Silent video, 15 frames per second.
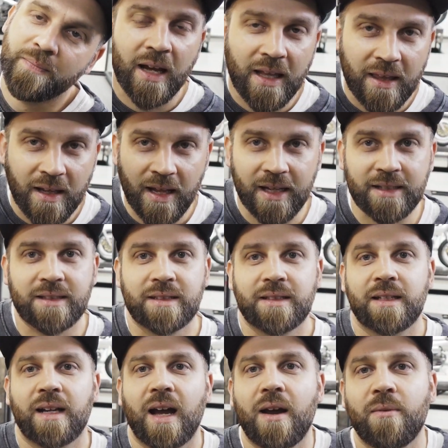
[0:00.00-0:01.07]
And the next
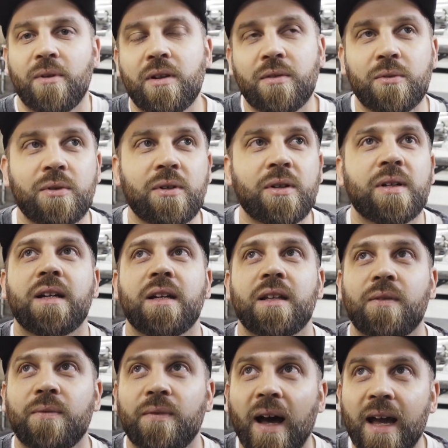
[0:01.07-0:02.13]
thing I will do is
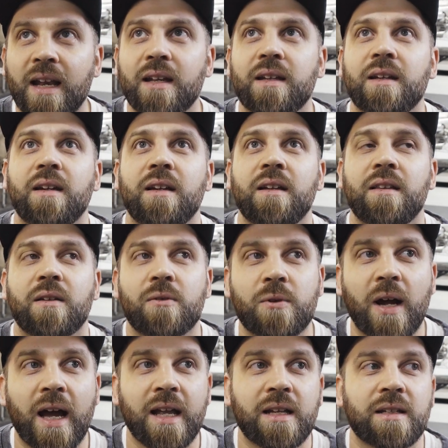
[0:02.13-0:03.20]
find the
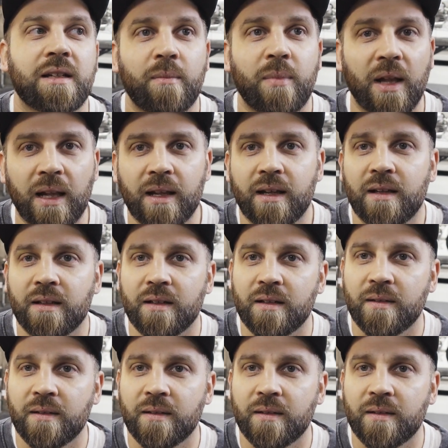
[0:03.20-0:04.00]
right building.